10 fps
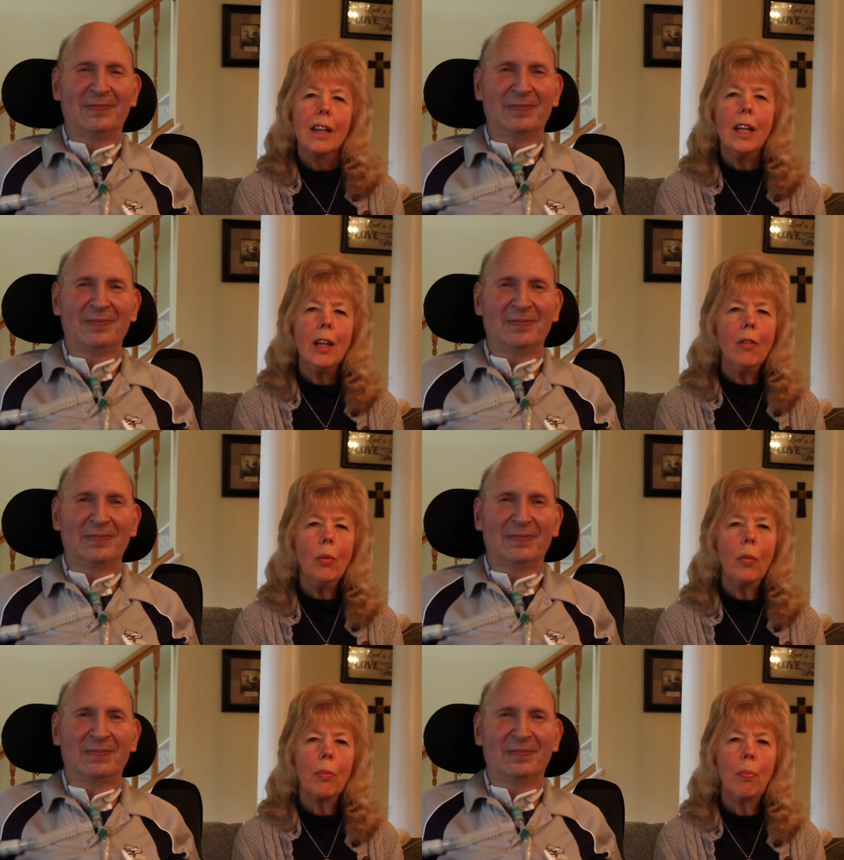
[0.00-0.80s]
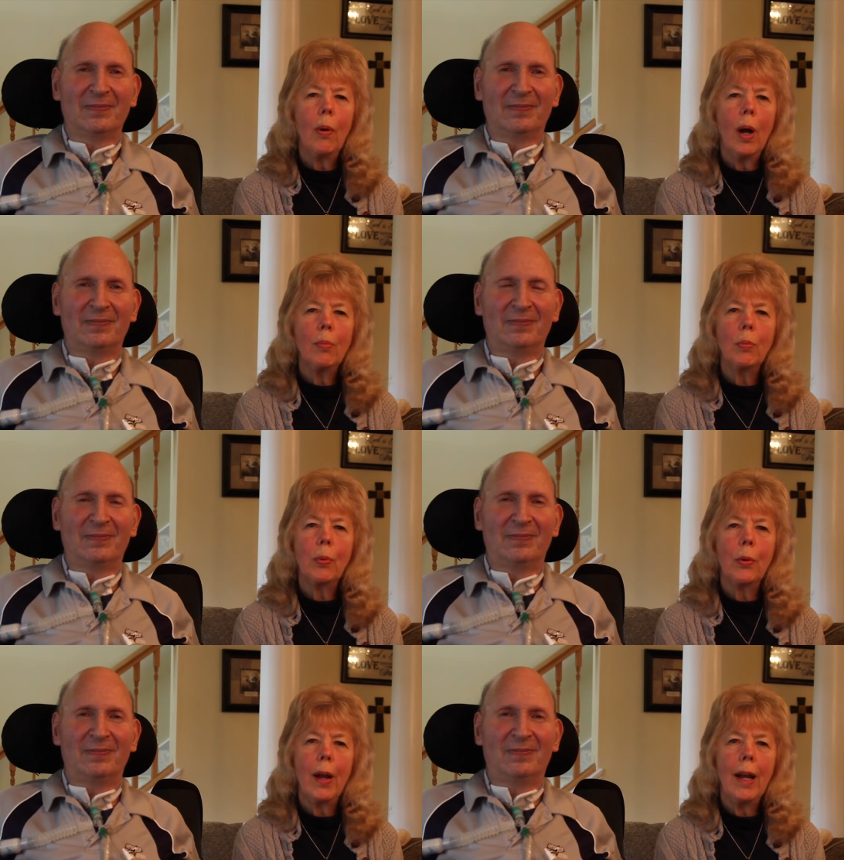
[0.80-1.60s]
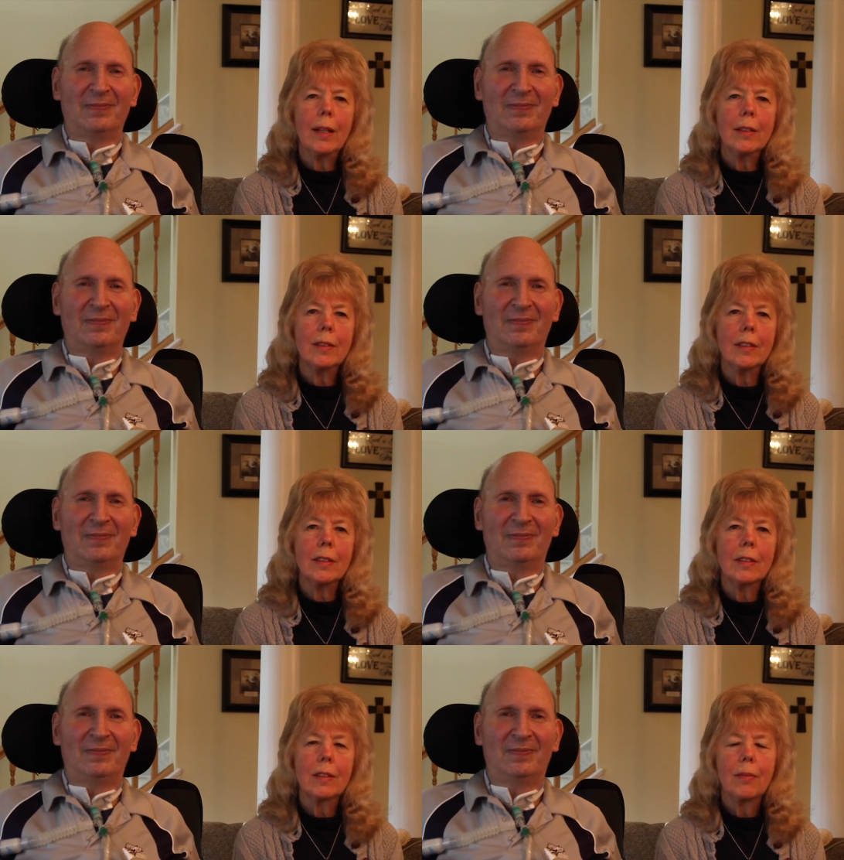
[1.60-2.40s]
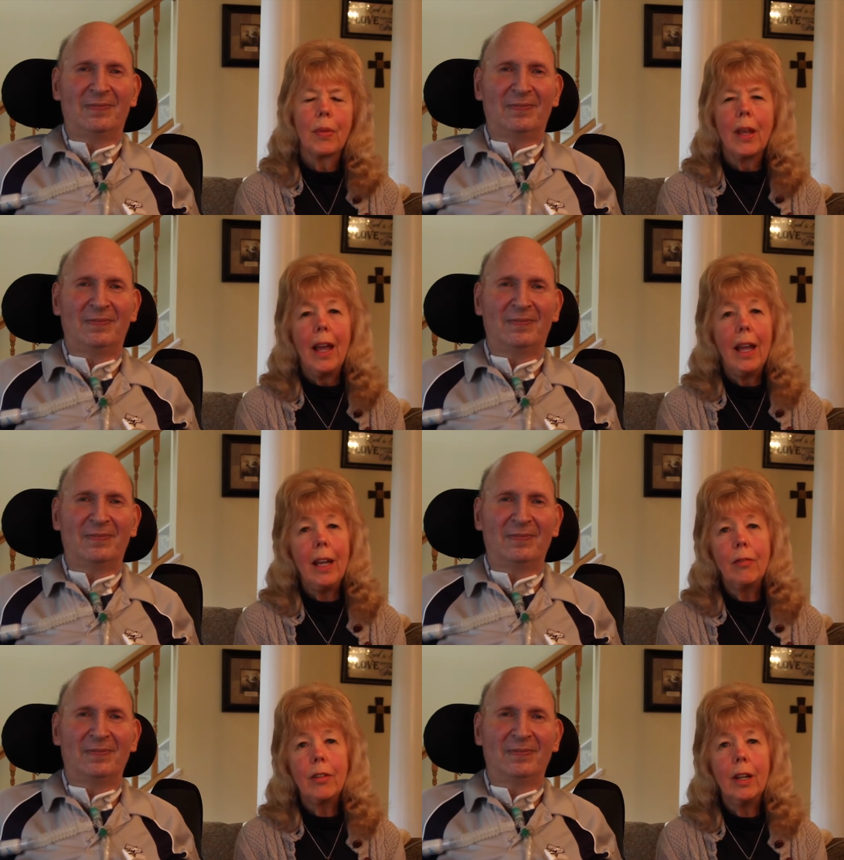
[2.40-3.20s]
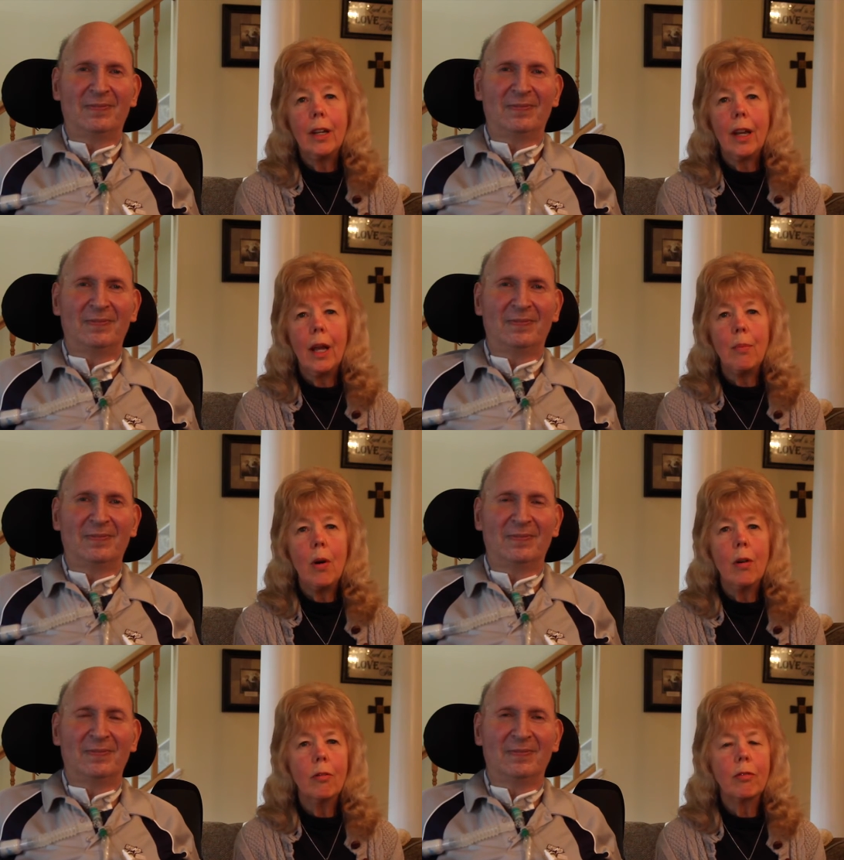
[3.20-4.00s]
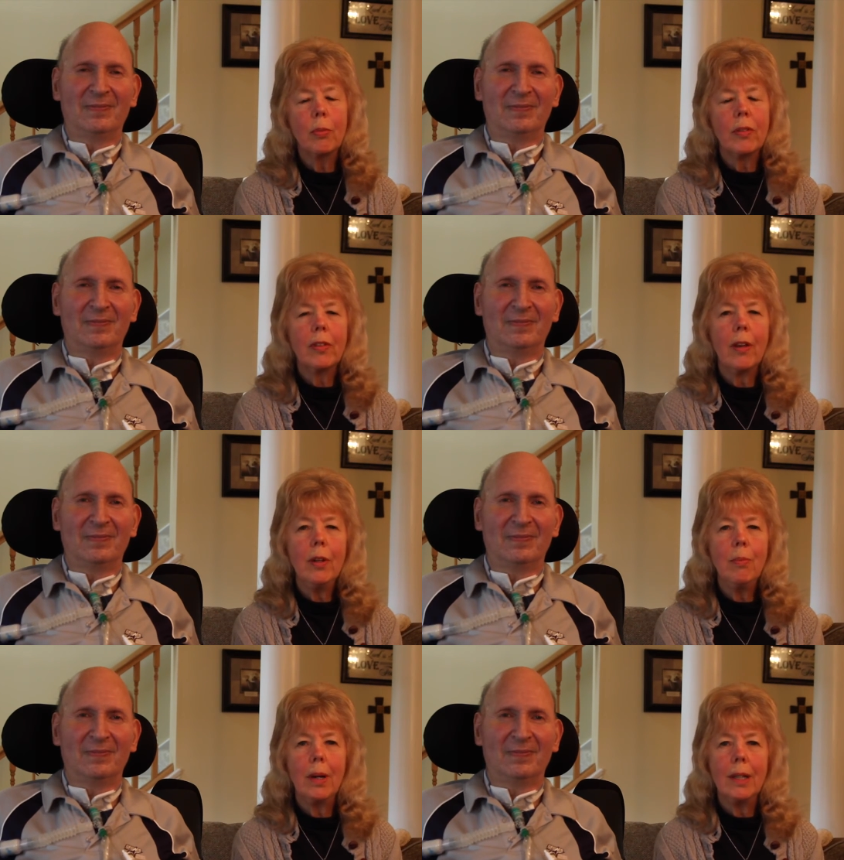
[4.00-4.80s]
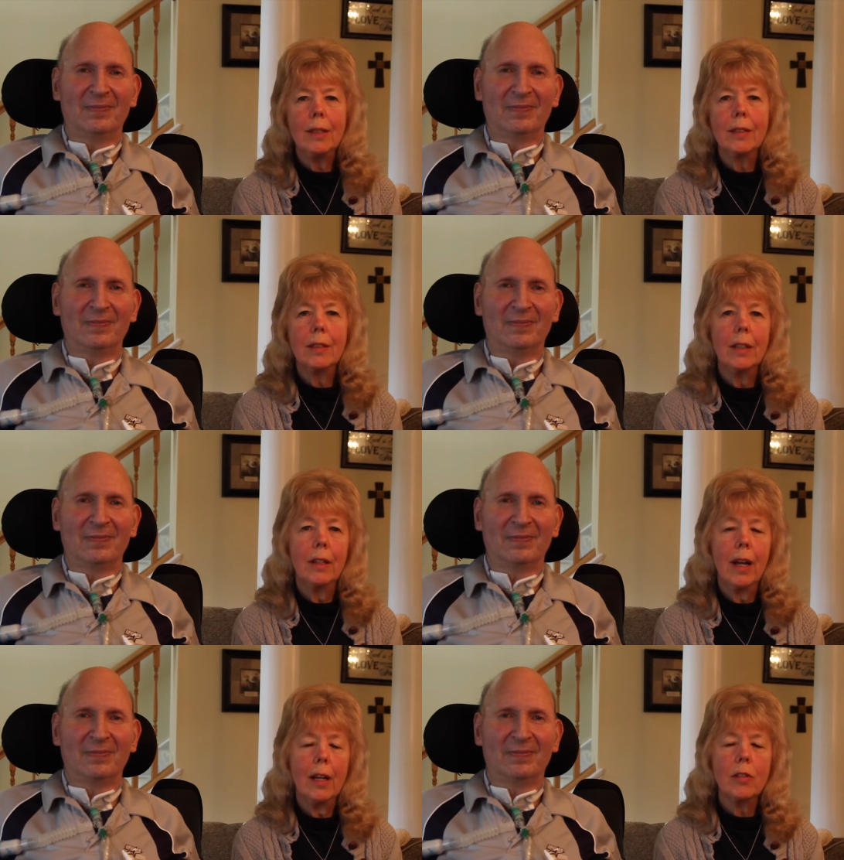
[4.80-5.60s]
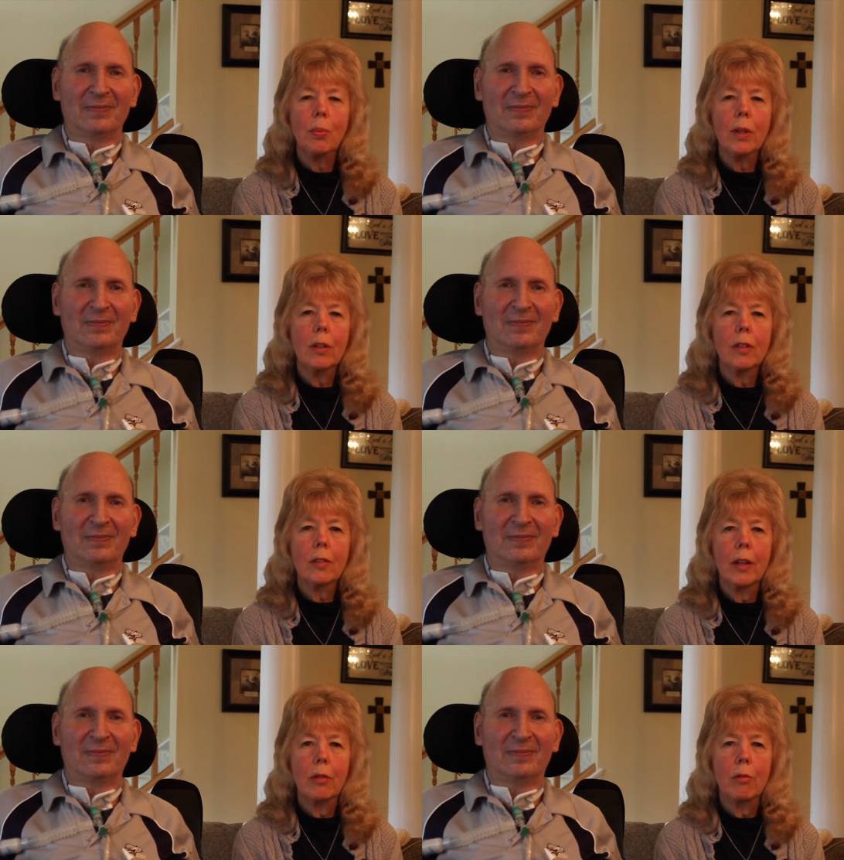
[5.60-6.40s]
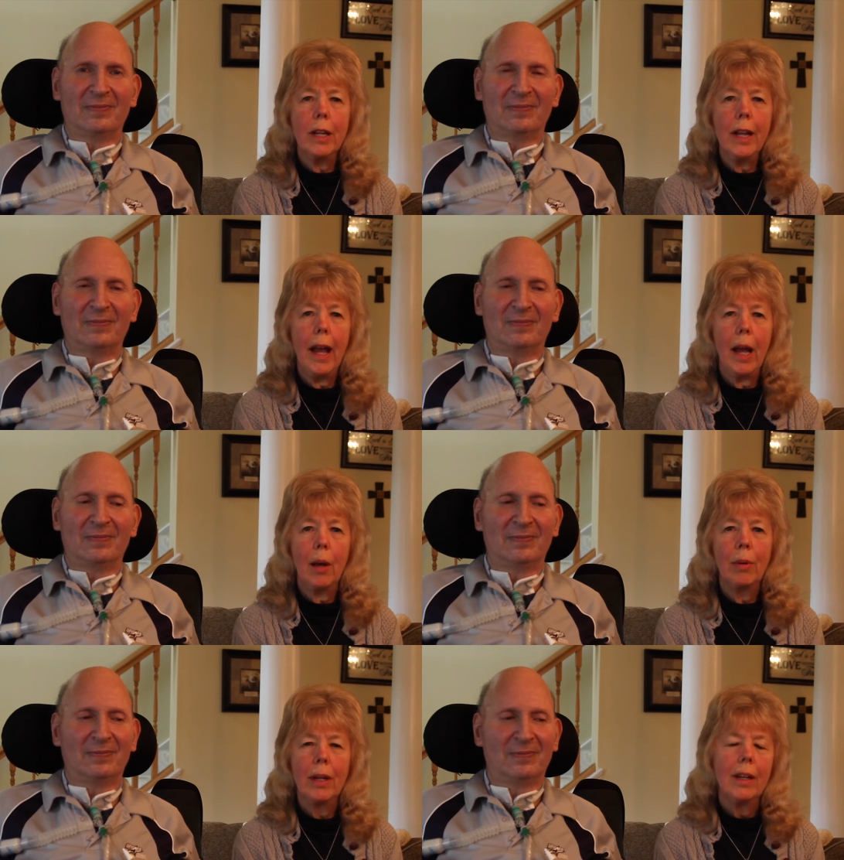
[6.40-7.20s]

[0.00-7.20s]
Speaker 1: Even with Bob's paralysis, after he came home from seven months in hospitals and rehab,